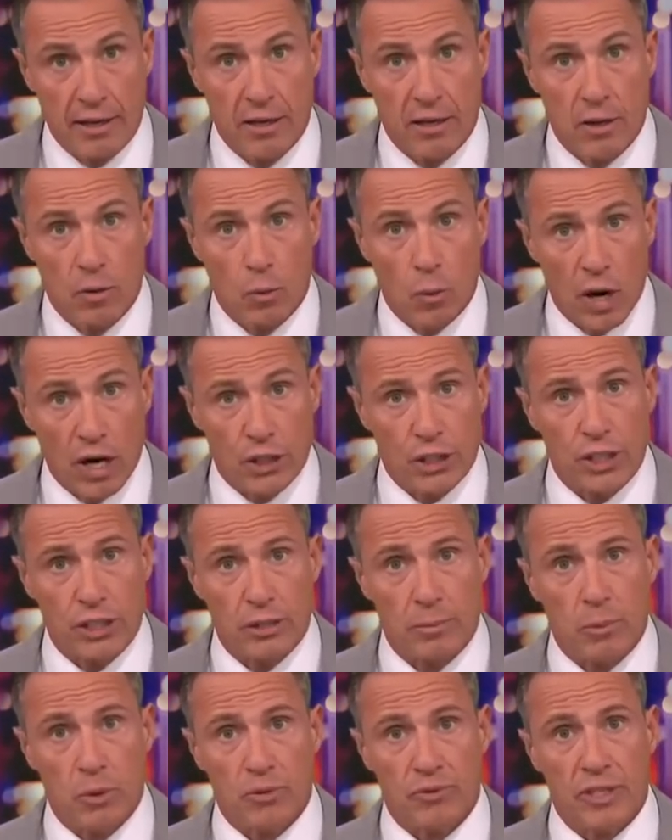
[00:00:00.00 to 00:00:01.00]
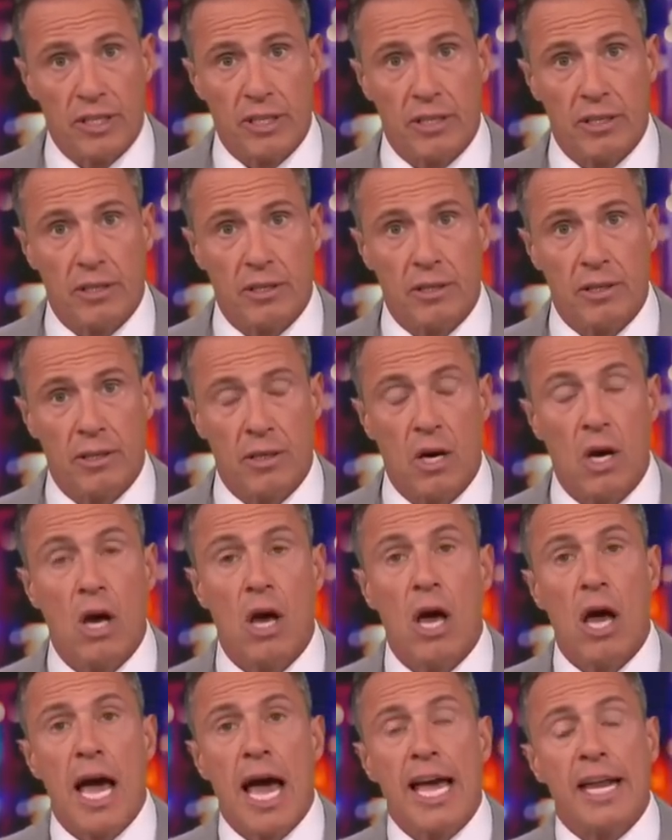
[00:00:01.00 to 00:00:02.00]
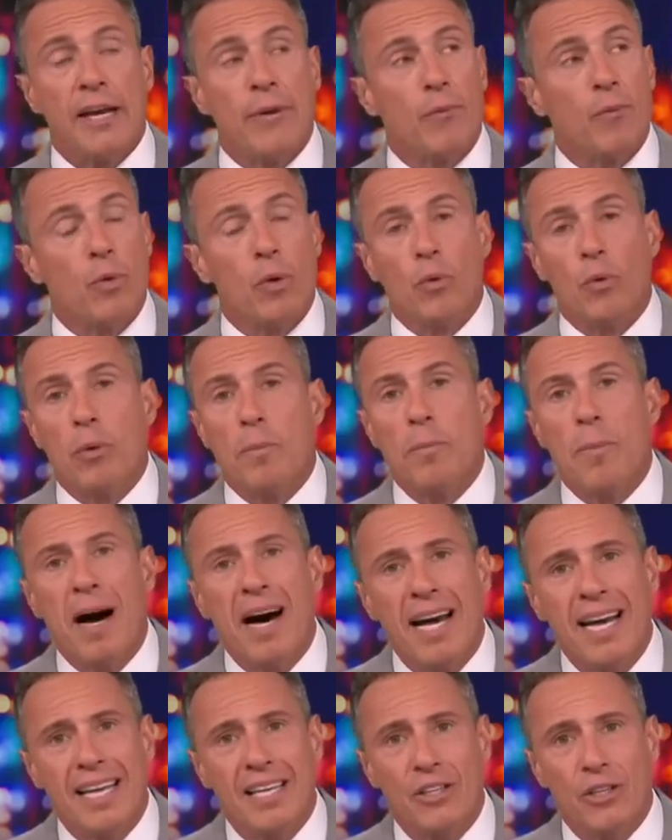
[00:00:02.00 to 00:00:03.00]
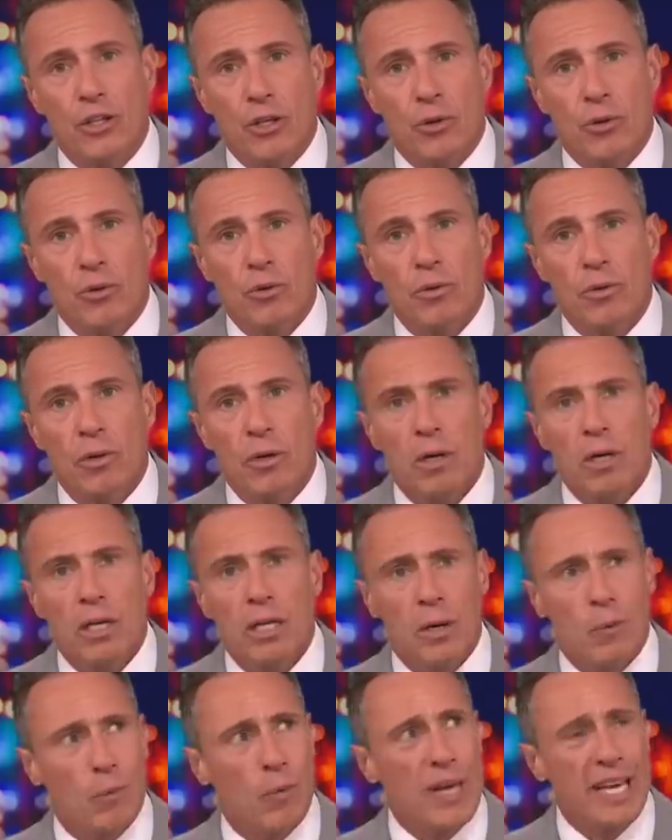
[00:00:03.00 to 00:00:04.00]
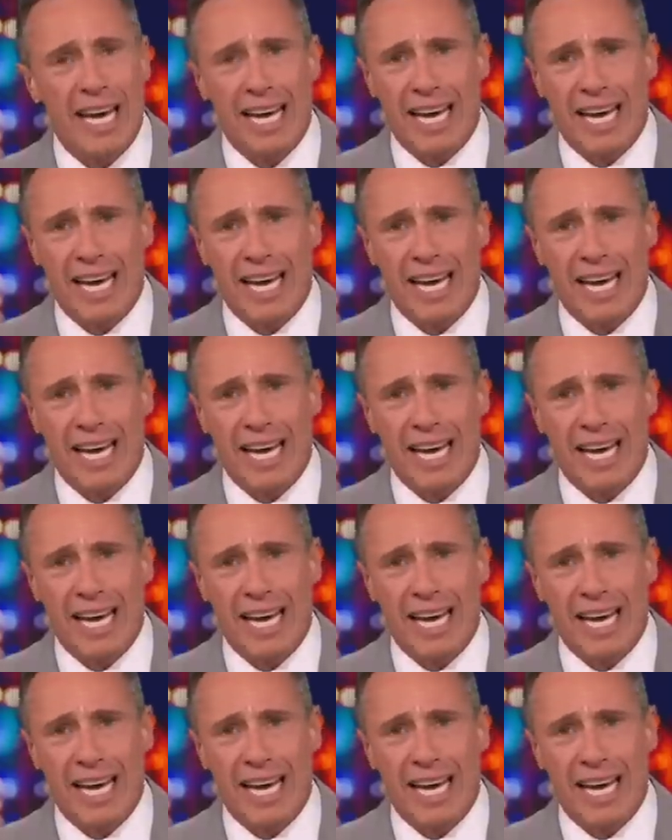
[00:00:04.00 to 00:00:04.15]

watching the movie. And it will remind you that we got to